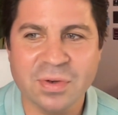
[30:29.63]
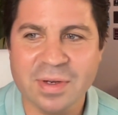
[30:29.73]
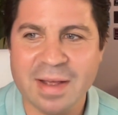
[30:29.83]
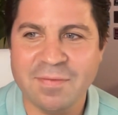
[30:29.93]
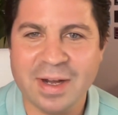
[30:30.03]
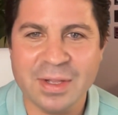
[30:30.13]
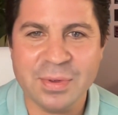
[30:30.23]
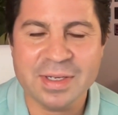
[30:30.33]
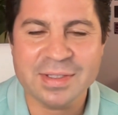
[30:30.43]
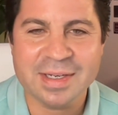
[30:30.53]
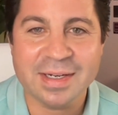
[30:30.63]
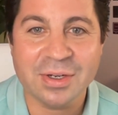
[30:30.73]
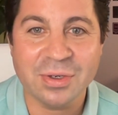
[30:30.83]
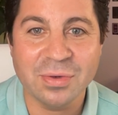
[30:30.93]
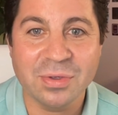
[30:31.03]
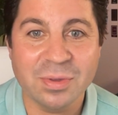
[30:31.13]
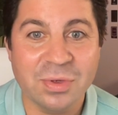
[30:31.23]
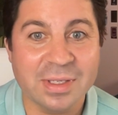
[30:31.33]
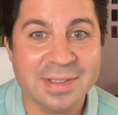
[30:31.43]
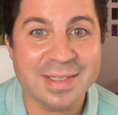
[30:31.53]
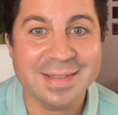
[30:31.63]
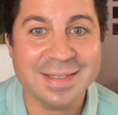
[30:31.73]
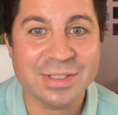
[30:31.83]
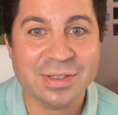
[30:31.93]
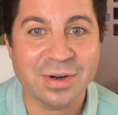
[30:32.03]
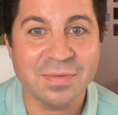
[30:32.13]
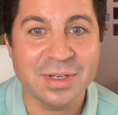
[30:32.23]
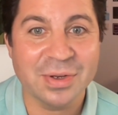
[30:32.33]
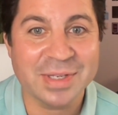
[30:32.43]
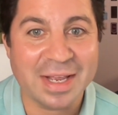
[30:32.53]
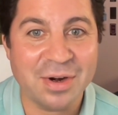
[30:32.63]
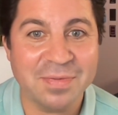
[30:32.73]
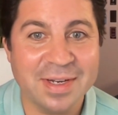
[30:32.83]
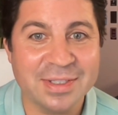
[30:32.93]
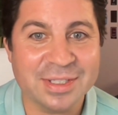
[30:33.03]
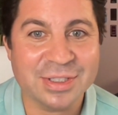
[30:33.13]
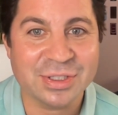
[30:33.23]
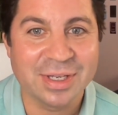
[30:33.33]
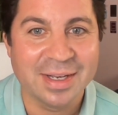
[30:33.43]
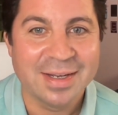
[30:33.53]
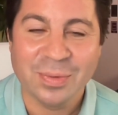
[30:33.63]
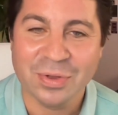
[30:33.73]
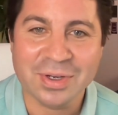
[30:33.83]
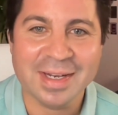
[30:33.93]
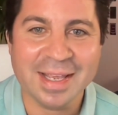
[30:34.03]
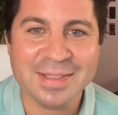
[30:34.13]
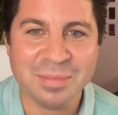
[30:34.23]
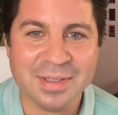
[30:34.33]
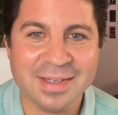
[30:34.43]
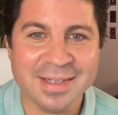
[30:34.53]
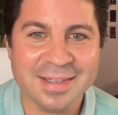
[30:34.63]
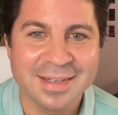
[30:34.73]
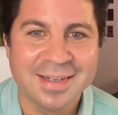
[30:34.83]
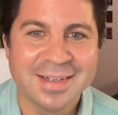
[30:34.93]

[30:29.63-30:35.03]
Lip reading: If you're not following us yet on YouTube, you can see this, our videos and our faces. We're looking handsome today.